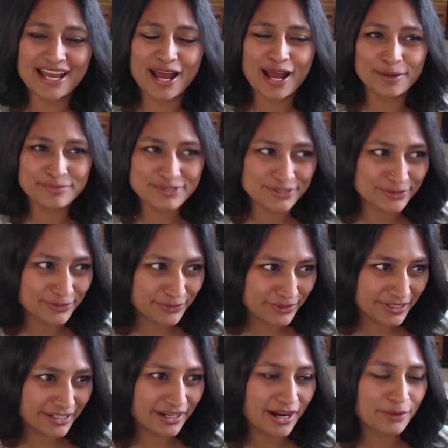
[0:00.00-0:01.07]

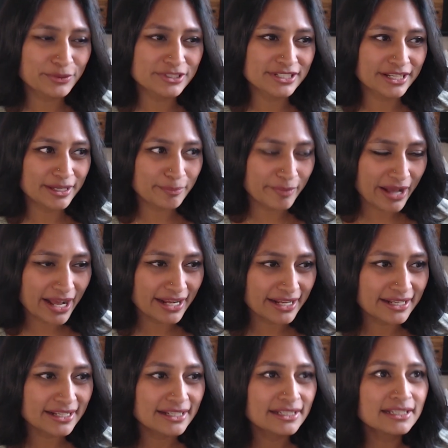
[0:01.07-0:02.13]
absolutely. I would take it
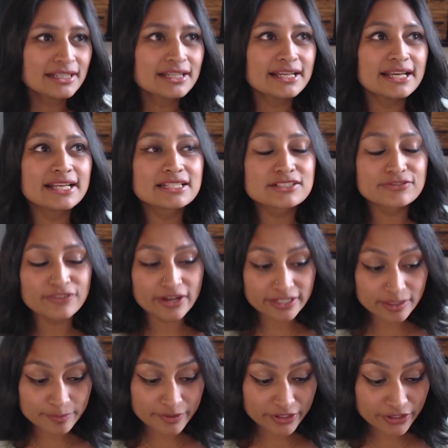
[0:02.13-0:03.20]
back. It's funny
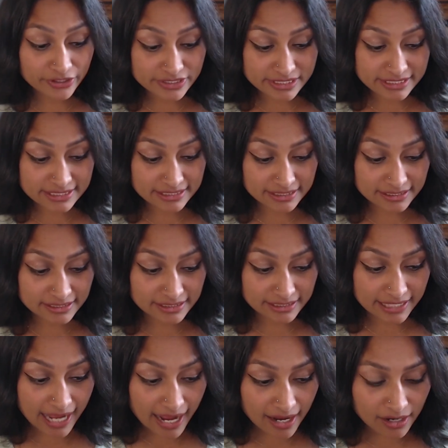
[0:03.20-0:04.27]
because
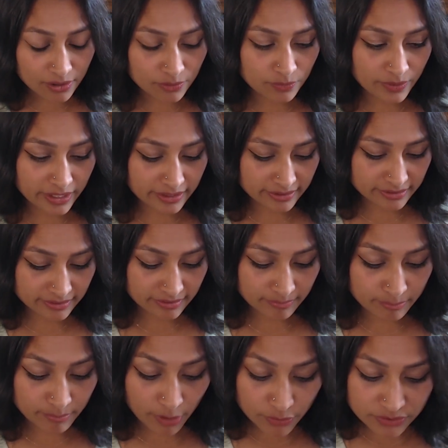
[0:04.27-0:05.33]
now when
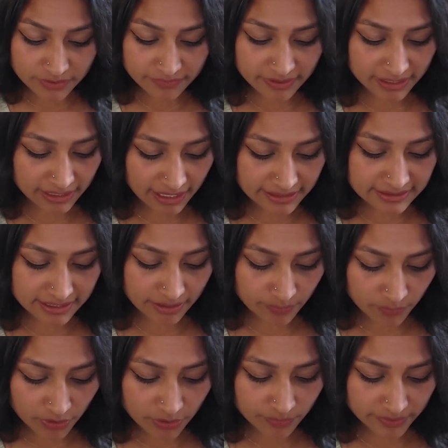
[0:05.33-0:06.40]
most of the clients that I
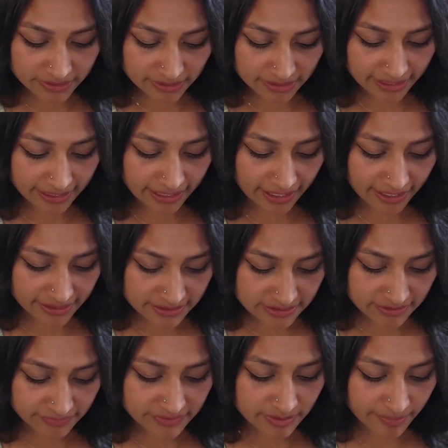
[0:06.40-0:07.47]
work with are like heads
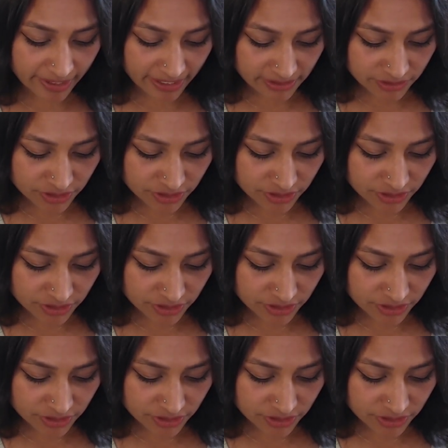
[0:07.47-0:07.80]
of demand